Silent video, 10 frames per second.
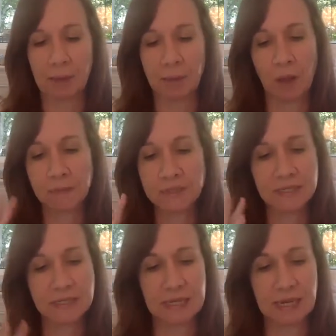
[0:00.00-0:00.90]
plumps the
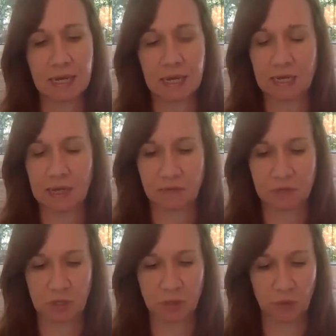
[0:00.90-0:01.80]
skin, gives
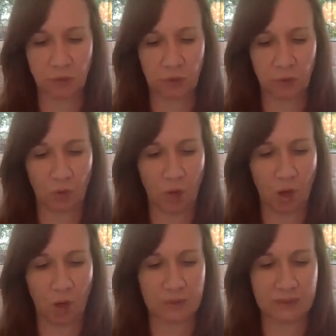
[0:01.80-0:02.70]
a youthful
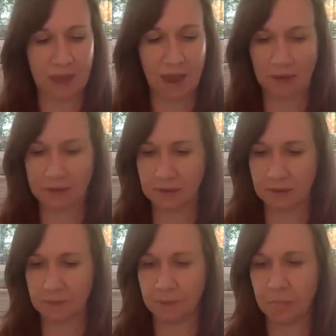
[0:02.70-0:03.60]
glow. It's excellent.